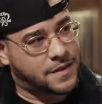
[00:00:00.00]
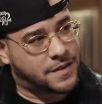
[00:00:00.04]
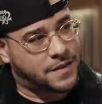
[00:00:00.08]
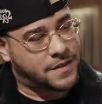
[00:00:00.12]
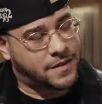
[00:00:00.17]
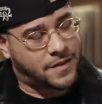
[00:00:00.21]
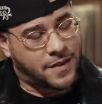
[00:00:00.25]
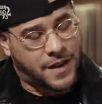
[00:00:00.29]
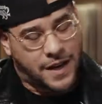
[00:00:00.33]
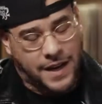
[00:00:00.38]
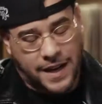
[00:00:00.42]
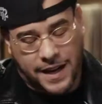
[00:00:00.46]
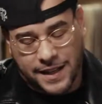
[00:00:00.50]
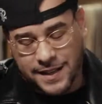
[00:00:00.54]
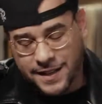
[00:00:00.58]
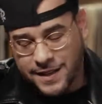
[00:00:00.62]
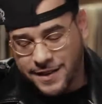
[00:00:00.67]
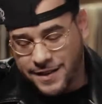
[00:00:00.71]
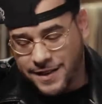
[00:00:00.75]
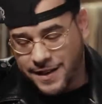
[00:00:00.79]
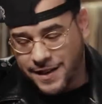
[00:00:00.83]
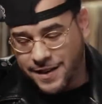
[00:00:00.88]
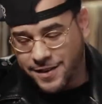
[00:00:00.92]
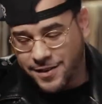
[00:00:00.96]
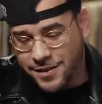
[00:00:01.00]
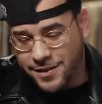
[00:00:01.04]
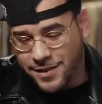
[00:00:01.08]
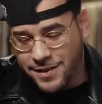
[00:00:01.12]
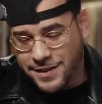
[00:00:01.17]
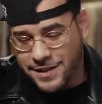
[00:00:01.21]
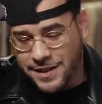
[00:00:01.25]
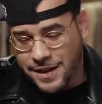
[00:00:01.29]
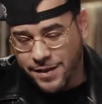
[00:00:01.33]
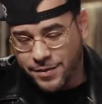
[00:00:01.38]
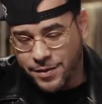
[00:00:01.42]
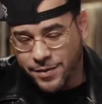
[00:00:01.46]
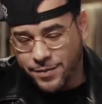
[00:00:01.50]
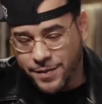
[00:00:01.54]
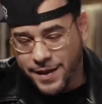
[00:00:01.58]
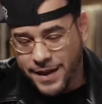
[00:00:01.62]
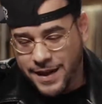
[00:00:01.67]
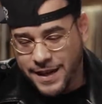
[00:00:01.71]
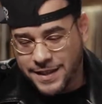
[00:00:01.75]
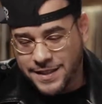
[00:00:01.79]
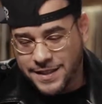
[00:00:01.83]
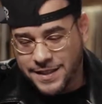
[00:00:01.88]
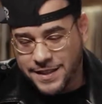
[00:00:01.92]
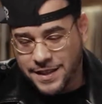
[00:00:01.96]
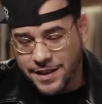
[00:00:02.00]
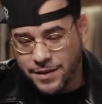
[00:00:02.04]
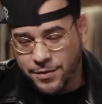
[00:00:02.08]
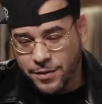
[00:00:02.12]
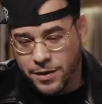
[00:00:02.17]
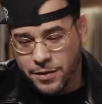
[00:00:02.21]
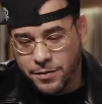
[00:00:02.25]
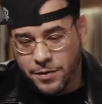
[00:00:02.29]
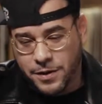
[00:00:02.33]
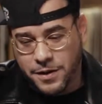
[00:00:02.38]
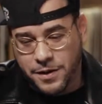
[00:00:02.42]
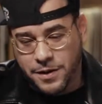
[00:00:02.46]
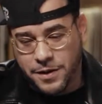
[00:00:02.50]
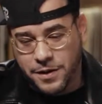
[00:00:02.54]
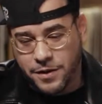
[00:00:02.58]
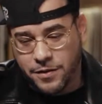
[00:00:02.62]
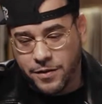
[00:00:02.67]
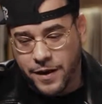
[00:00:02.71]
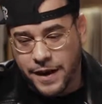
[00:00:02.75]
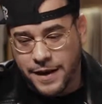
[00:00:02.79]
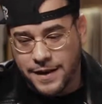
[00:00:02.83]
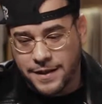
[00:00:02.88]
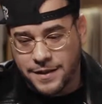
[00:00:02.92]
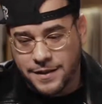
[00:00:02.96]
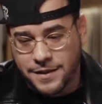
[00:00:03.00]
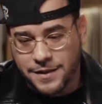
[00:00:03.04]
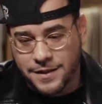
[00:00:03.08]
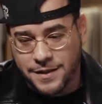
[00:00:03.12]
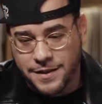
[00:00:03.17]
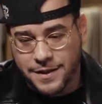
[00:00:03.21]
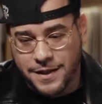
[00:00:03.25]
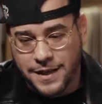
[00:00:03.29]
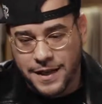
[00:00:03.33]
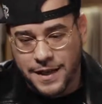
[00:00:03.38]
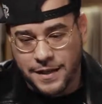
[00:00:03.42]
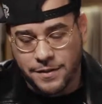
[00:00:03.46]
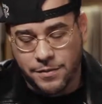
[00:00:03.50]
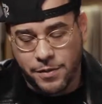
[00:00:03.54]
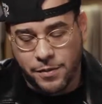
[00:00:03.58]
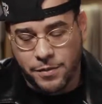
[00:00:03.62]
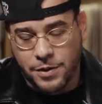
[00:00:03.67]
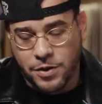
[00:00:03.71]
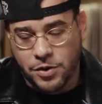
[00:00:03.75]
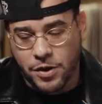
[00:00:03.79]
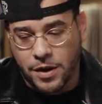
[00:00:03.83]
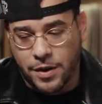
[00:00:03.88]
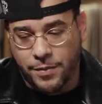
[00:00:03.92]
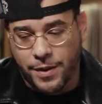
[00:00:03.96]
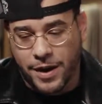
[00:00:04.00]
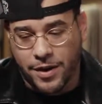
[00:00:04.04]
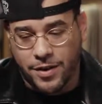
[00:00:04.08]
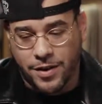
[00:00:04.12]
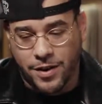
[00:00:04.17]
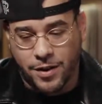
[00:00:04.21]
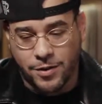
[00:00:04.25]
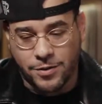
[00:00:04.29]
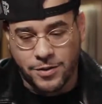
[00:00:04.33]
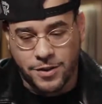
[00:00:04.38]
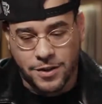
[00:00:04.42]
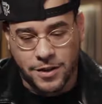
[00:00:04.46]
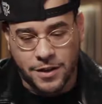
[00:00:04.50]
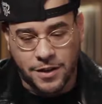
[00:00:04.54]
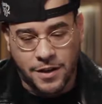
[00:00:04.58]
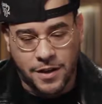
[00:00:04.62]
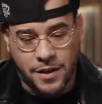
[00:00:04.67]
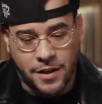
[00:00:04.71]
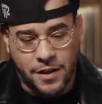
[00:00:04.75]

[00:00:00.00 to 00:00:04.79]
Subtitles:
Right. I think they're gonna accept you, man. I seen one of the greatest things when we talk about culture.